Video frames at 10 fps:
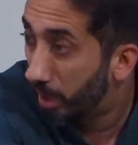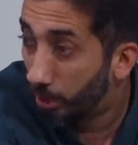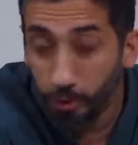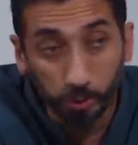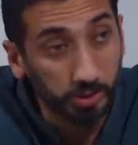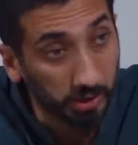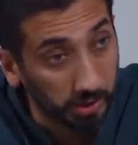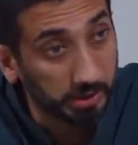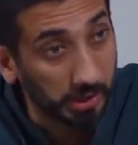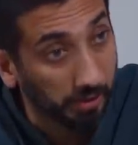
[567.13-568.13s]
Are you
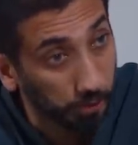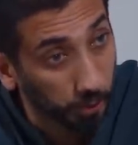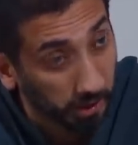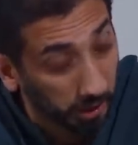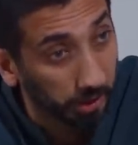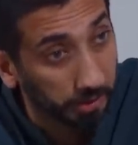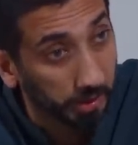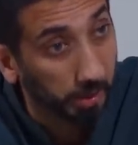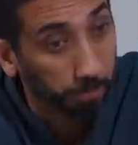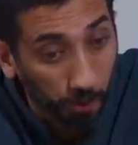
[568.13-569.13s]
serious? Have you
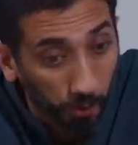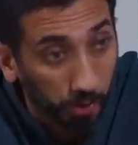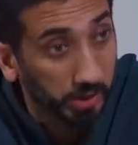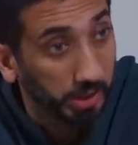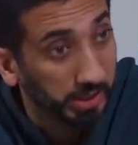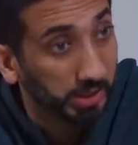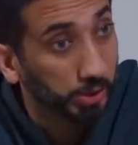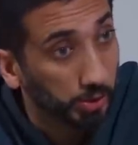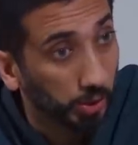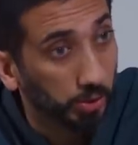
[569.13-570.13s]
killed a pure
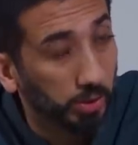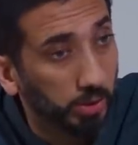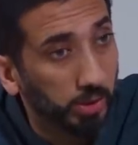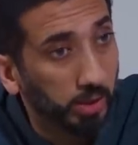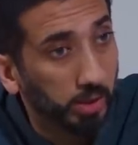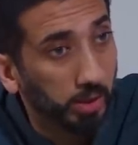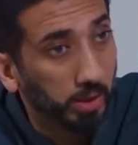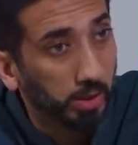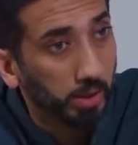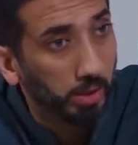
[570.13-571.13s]
innocent soul
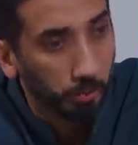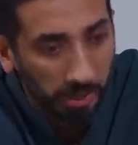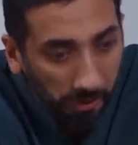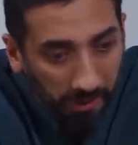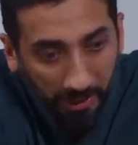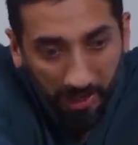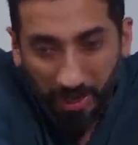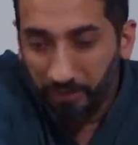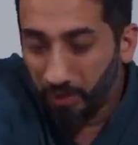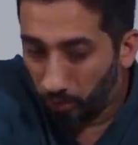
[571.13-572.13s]
without it
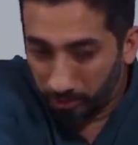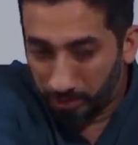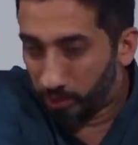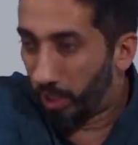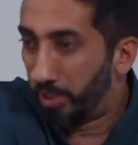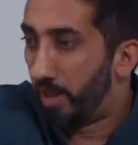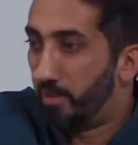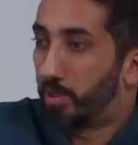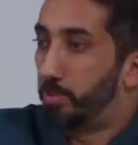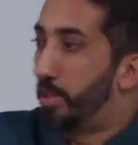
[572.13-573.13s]
having, or this child
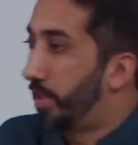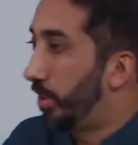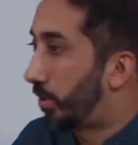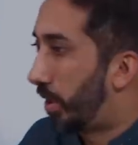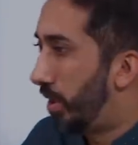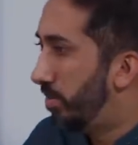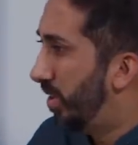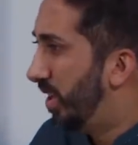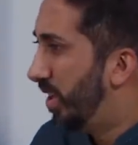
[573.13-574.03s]
having committed any crime?